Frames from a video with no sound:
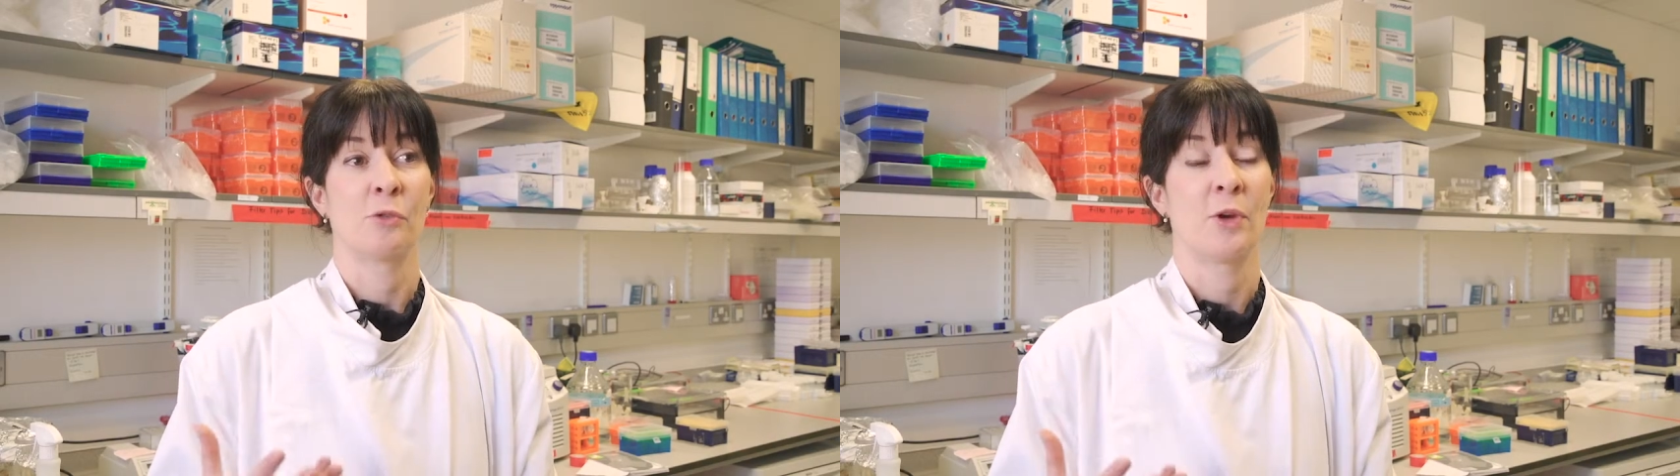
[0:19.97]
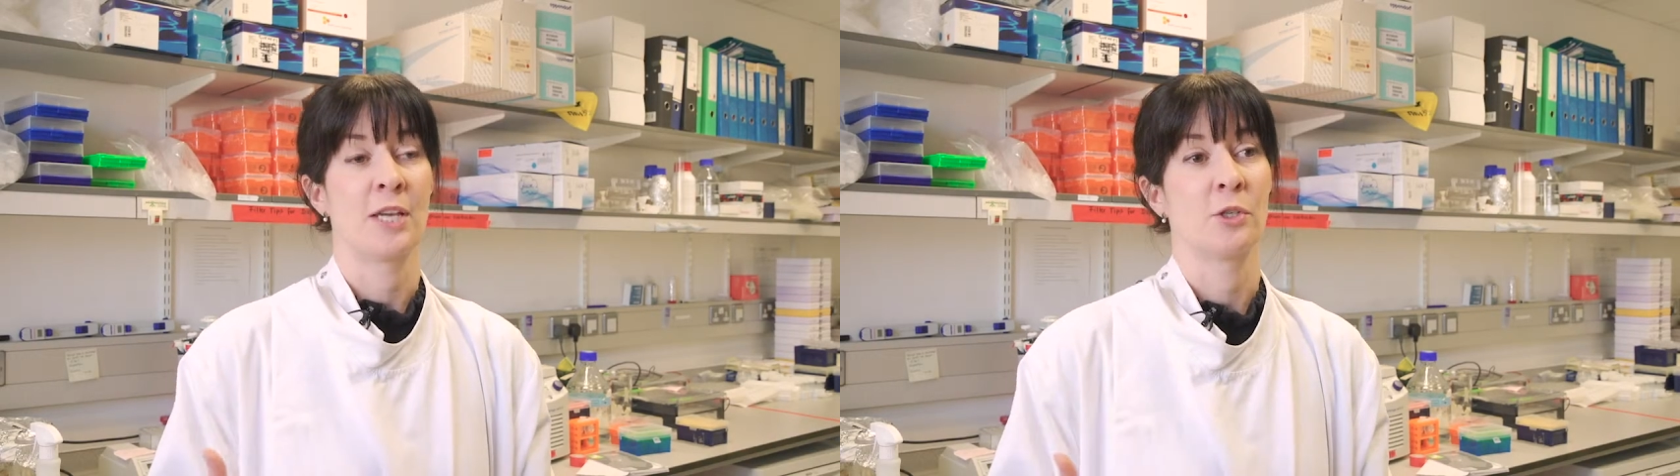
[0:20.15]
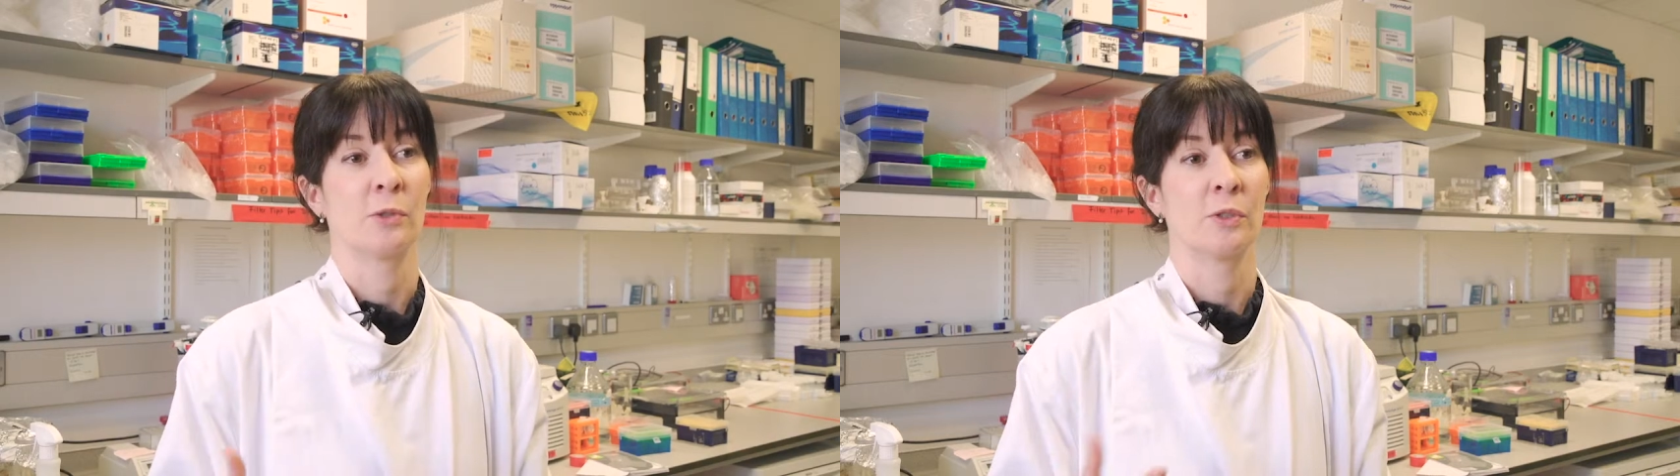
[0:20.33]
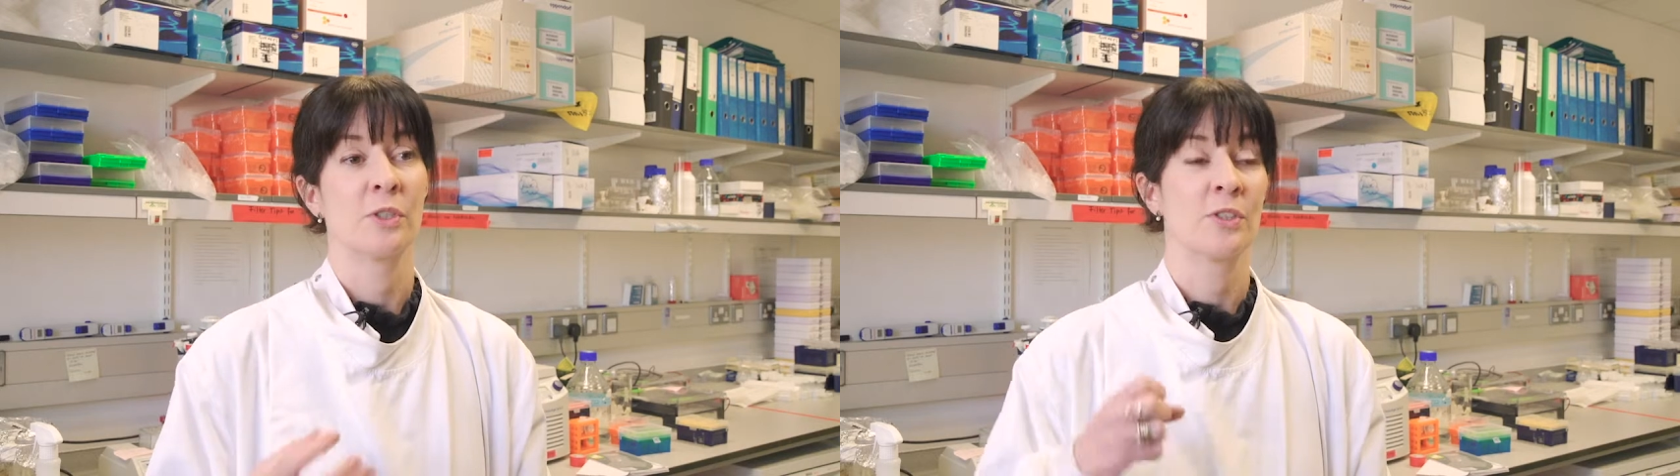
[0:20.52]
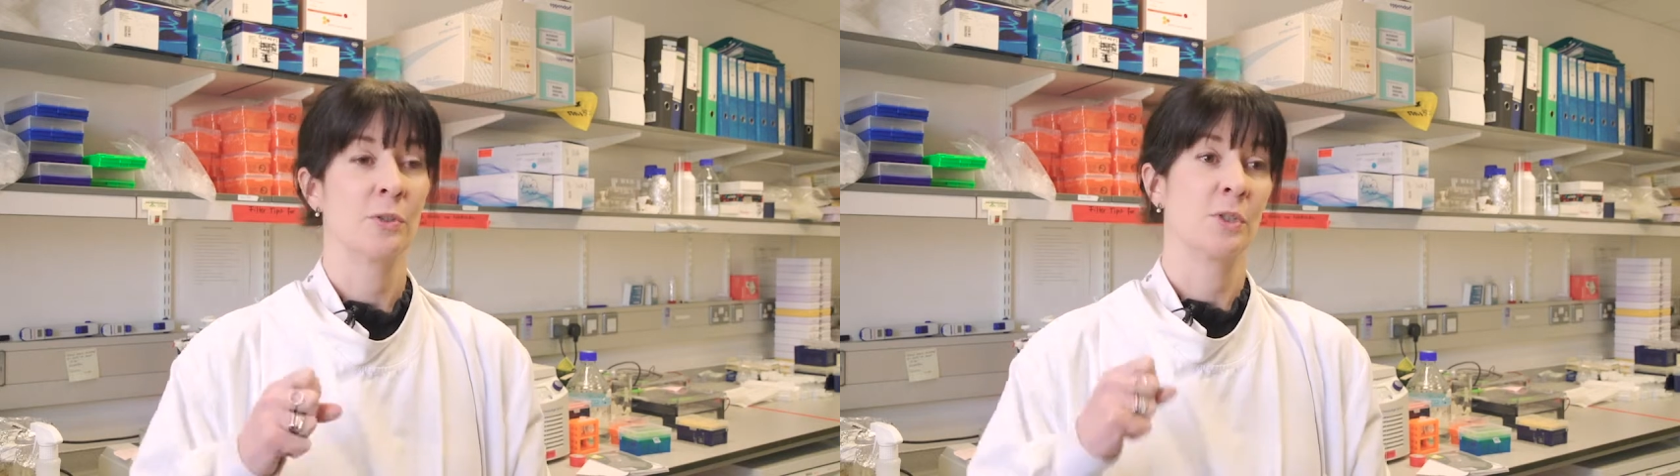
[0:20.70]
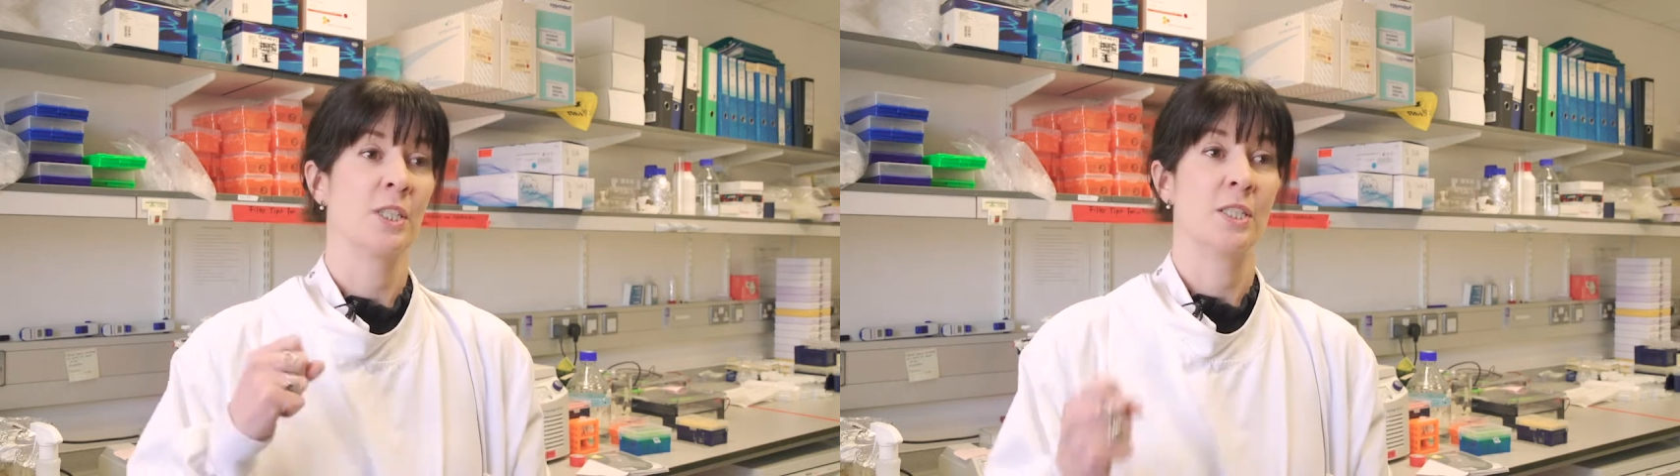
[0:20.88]
threshold,
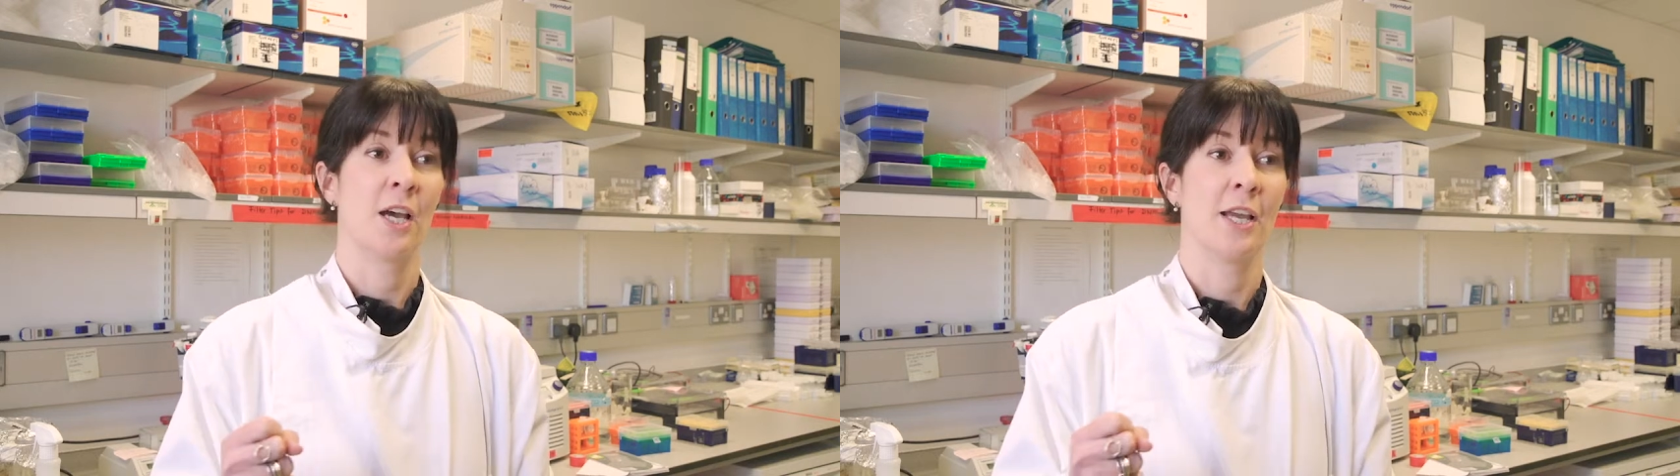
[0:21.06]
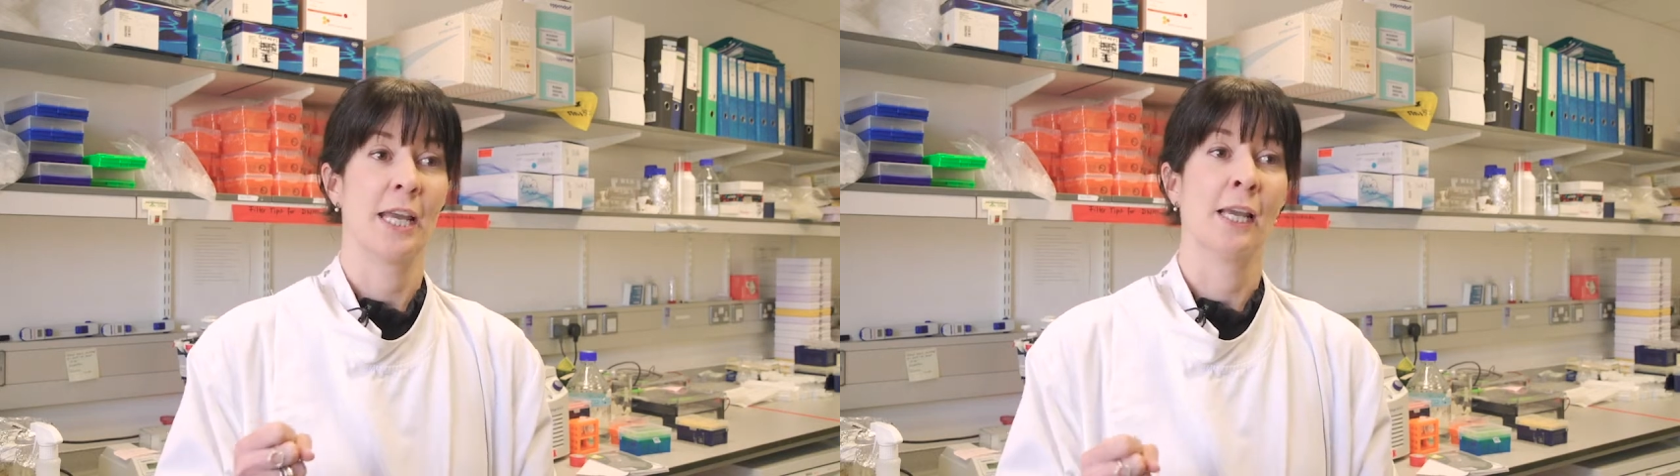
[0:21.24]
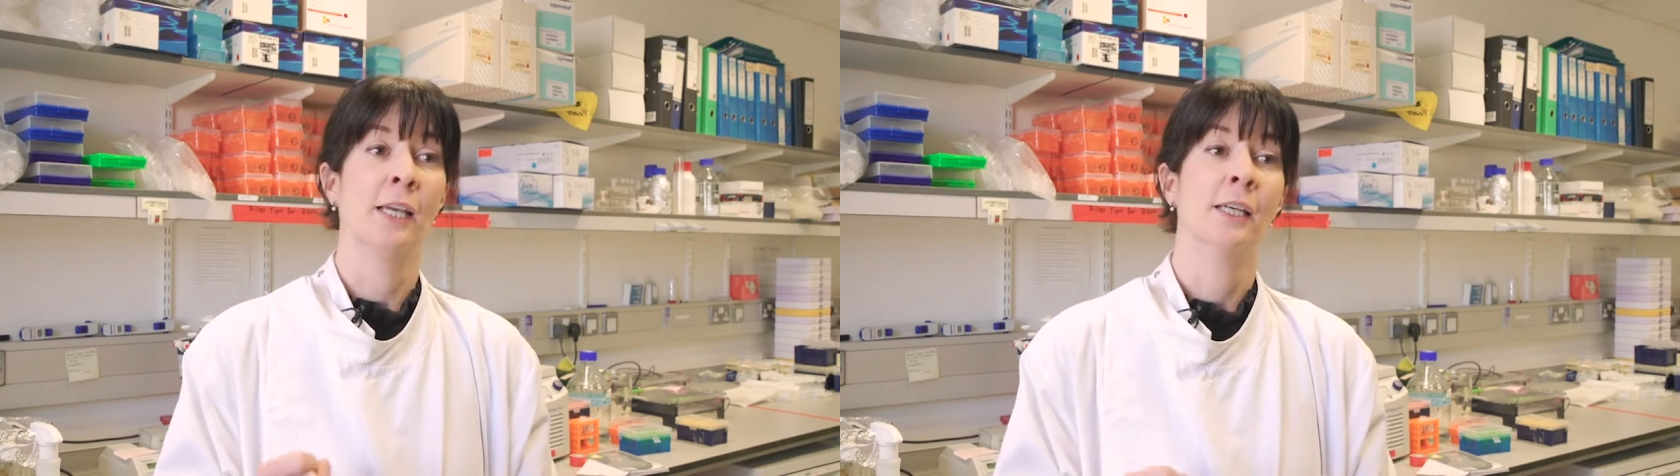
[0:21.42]
so to dying.